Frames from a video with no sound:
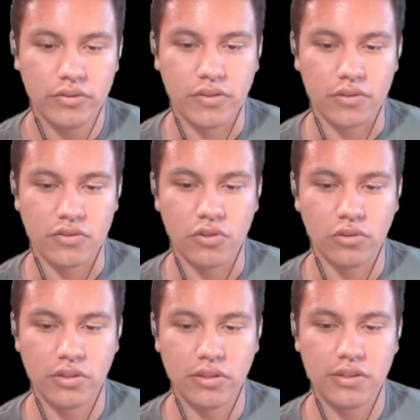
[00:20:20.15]
So the
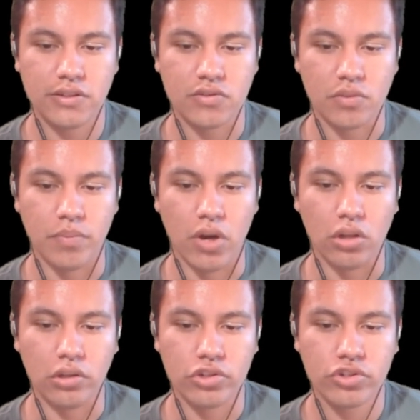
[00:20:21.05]
Sultanate is
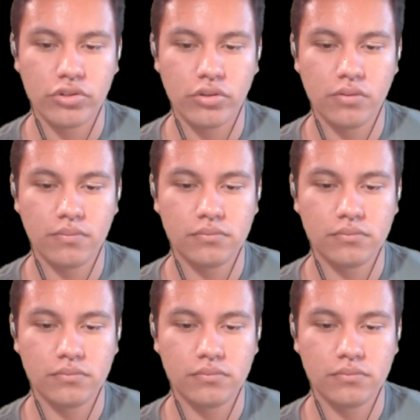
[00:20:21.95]
abolished.